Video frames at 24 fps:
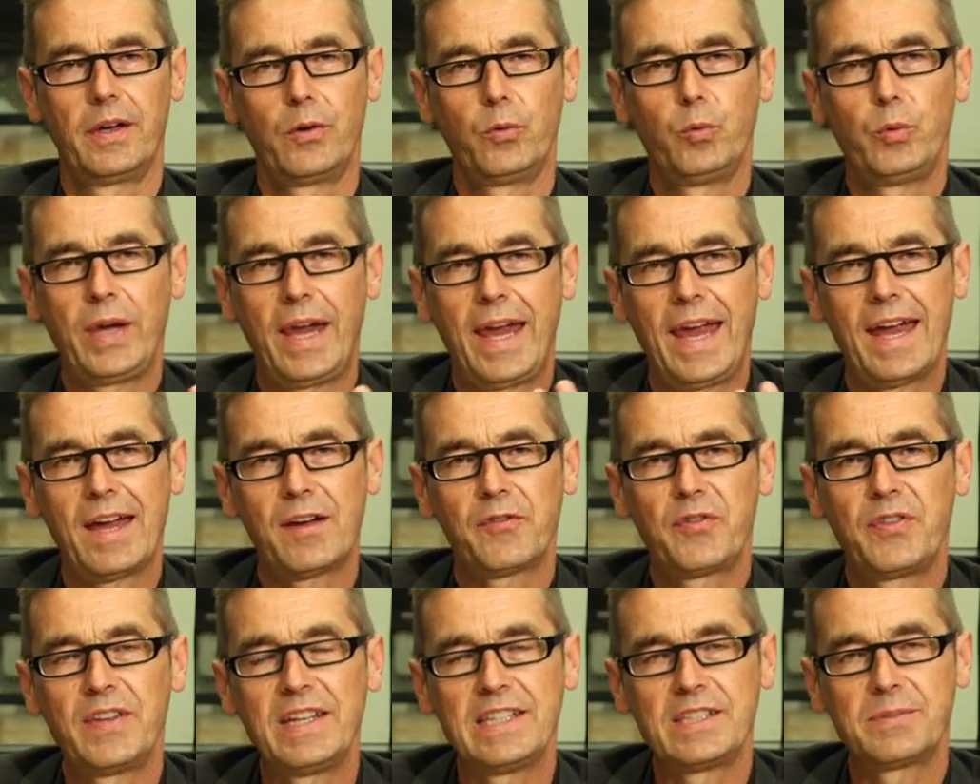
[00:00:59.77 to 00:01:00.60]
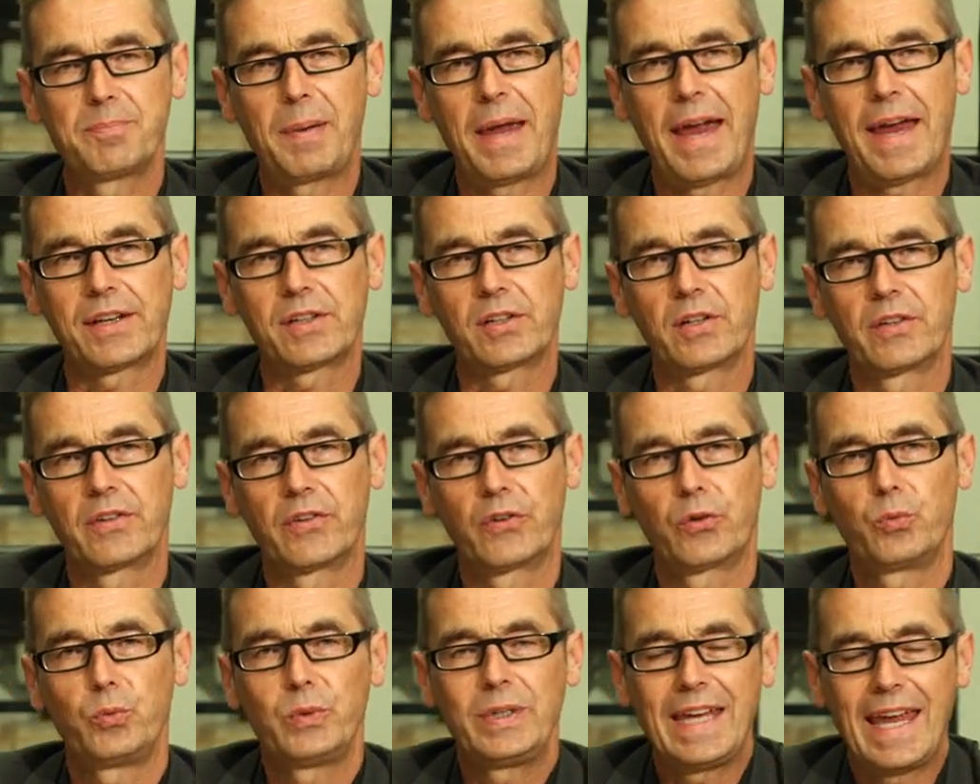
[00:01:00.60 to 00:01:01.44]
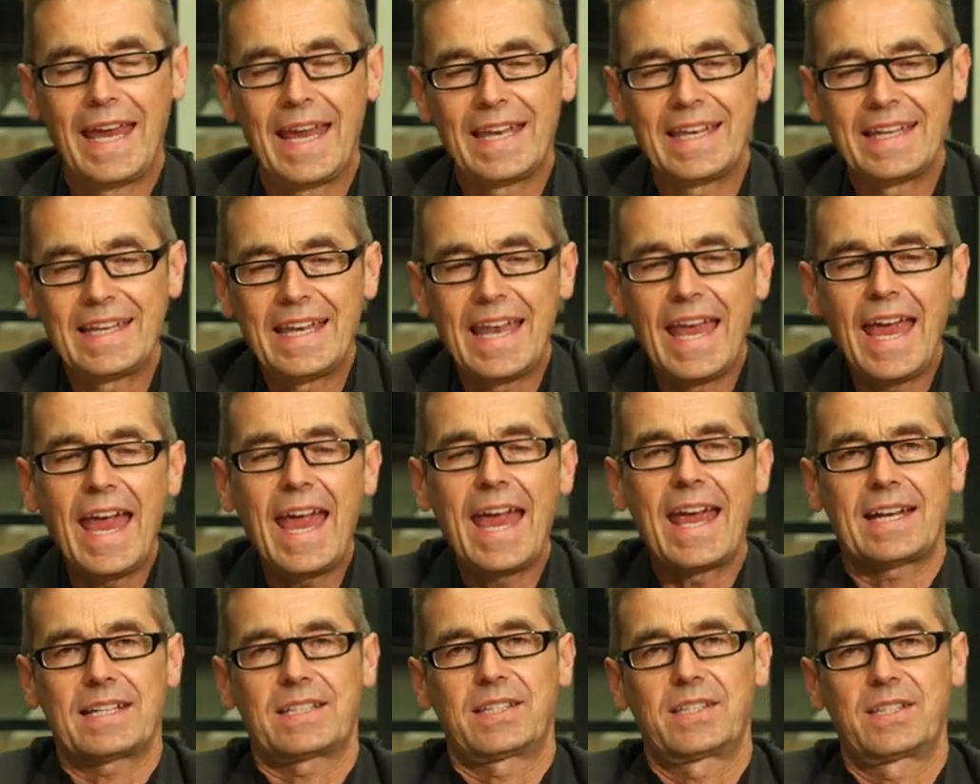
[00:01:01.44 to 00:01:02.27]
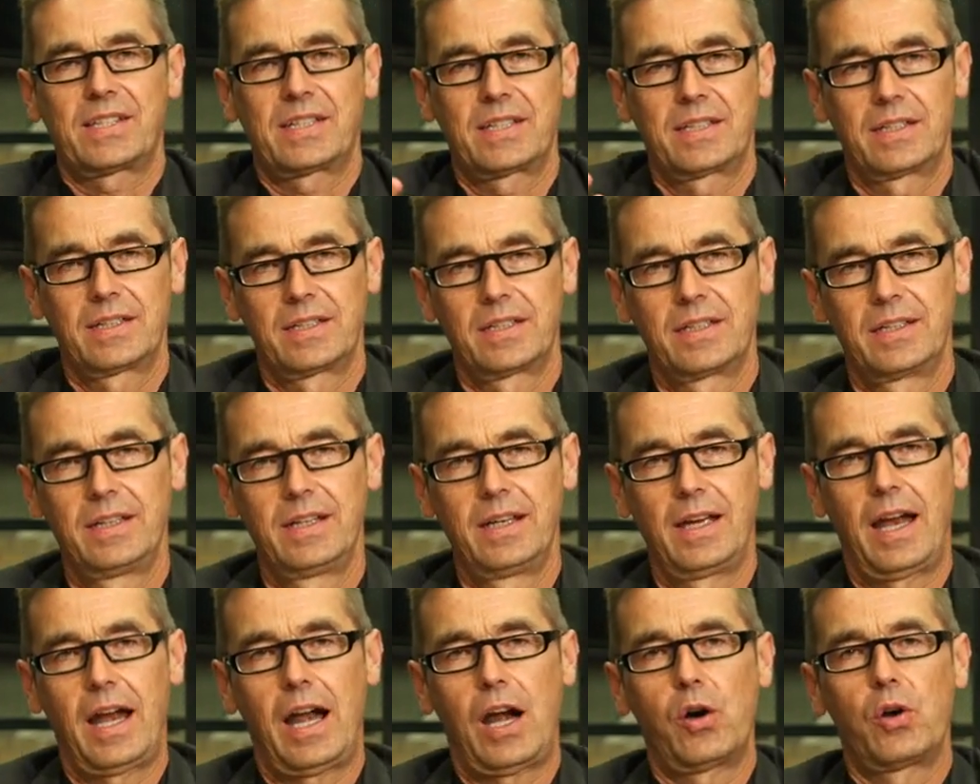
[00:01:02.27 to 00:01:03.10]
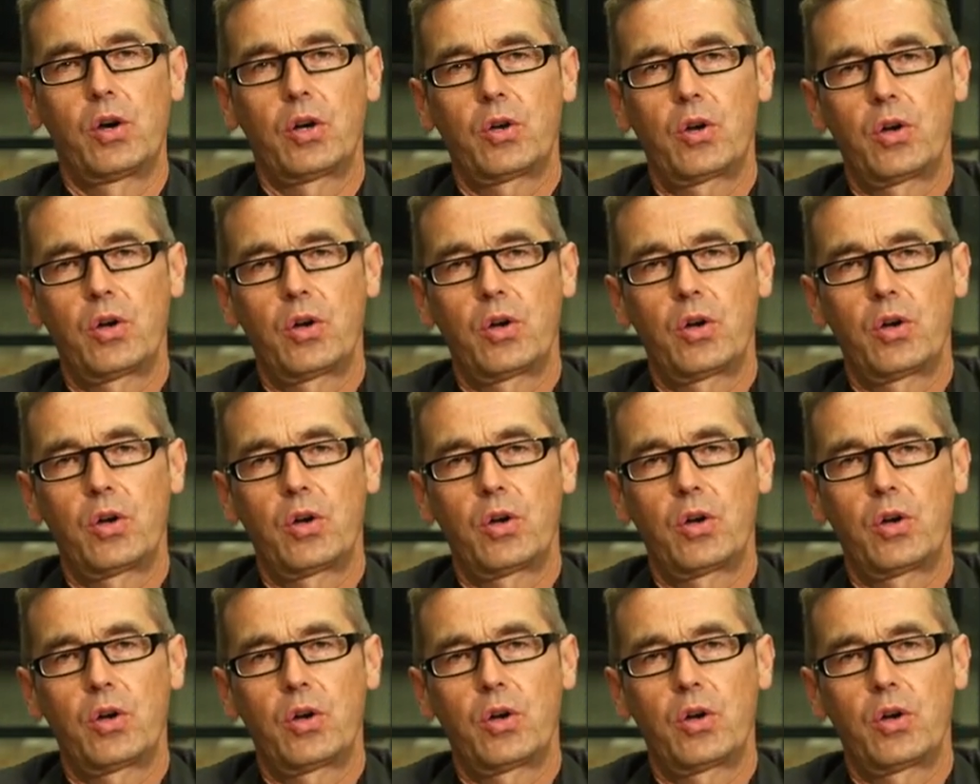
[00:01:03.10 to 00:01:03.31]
We have these patterns. We enact our